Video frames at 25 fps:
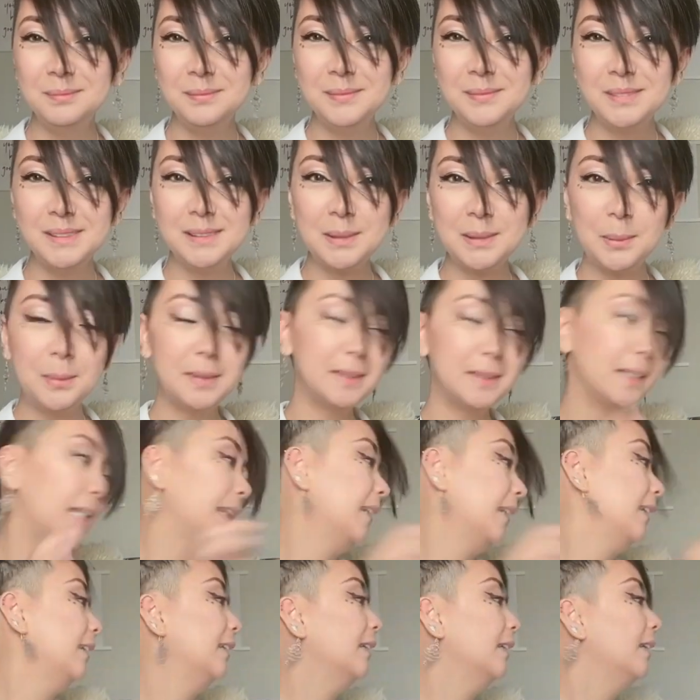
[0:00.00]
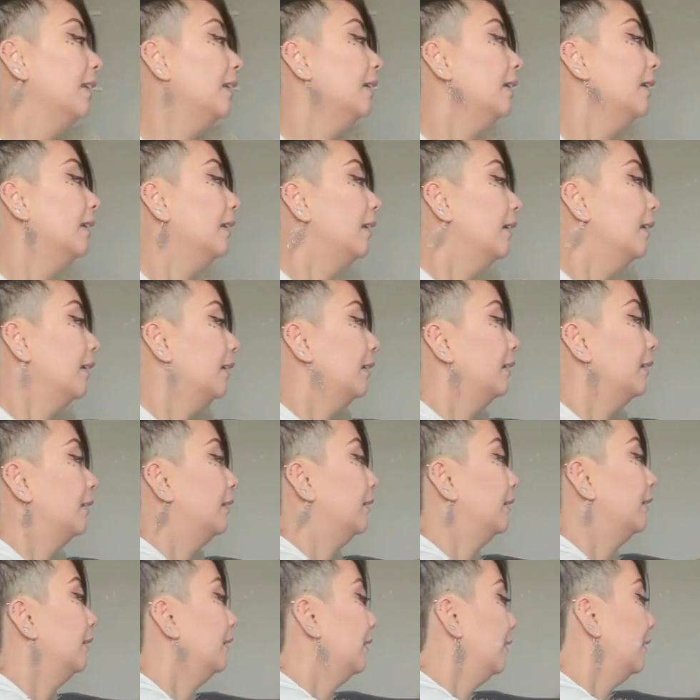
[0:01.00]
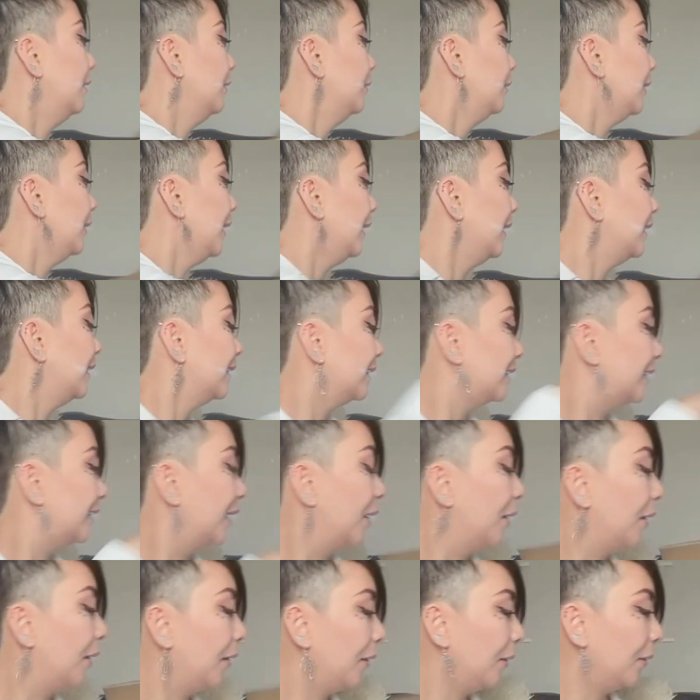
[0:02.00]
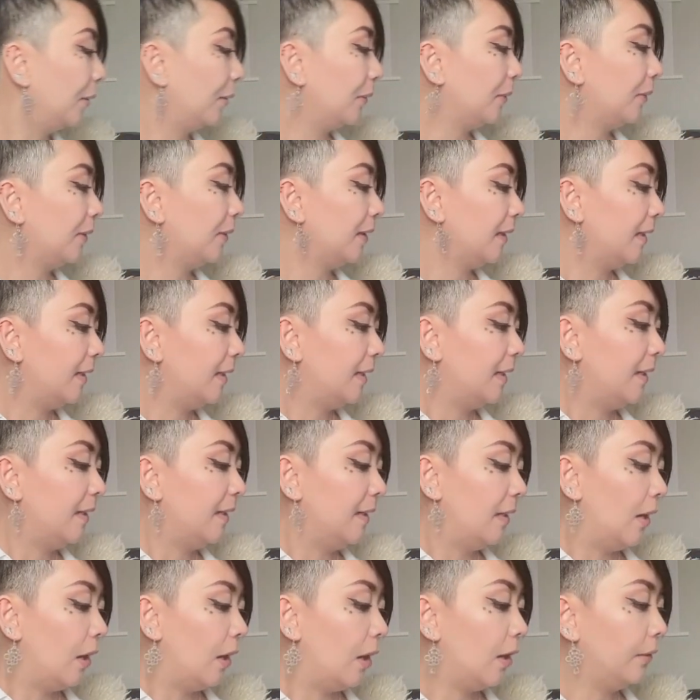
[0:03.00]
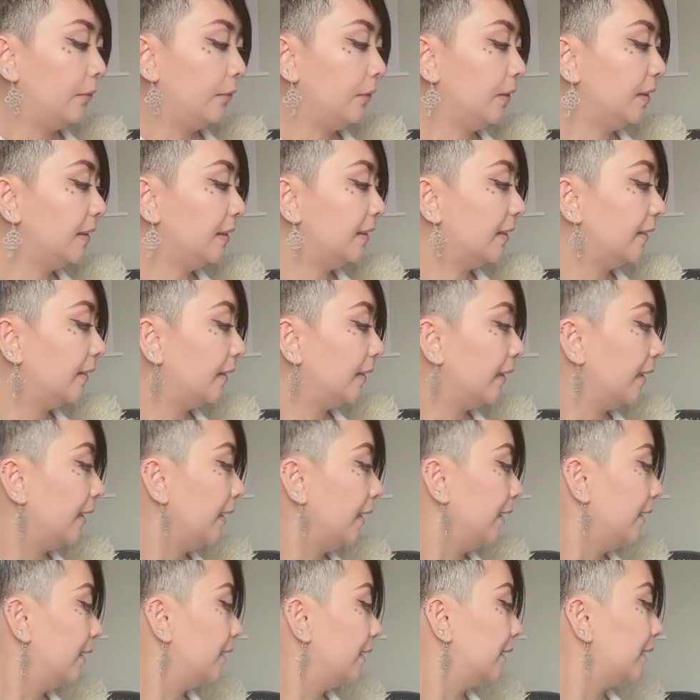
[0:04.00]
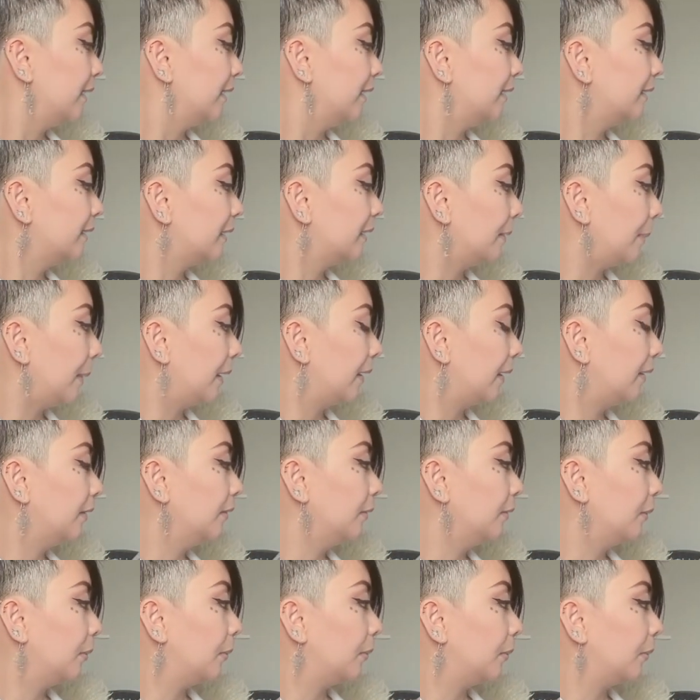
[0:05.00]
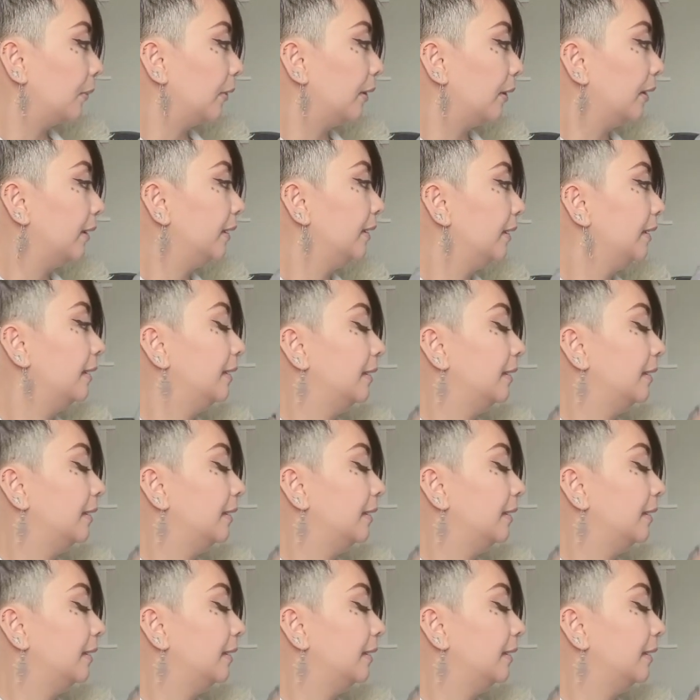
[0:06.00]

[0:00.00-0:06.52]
So excited. Okay, so obviously this is the Michael Kors.